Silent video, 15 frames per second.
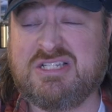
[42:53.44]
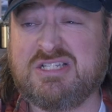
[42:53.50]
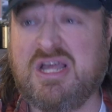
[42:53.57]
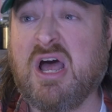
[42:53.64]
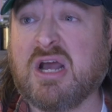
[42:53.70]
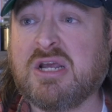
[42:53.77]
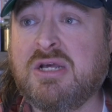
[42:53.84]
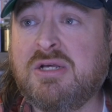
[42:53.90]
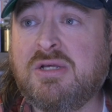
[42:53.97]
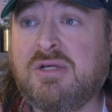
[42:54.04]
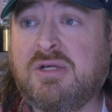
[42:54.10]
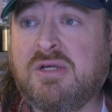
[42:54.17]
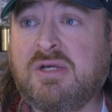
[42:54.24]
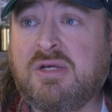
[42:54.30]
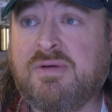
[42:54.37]
suck.
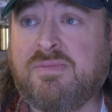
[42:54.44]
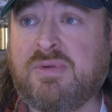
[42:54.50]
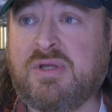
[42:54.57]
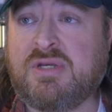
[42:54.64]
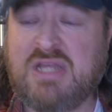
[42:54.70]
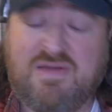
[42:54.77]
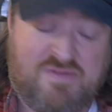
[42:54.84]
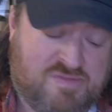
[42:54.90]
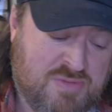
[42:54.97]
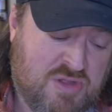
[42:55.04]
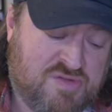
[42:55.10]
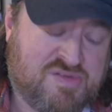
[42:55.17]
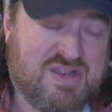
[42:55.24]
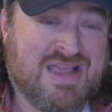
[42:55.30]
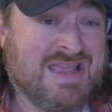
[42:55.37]
But Davis
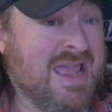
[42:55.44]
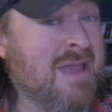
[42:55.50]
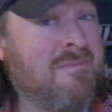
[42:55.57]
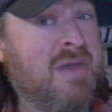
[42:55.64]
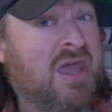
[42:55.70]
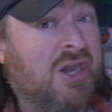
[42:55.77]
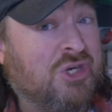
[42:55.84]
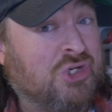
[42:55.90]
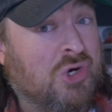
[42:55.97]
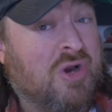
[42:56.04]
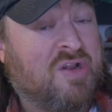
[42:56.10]
Mills, game manager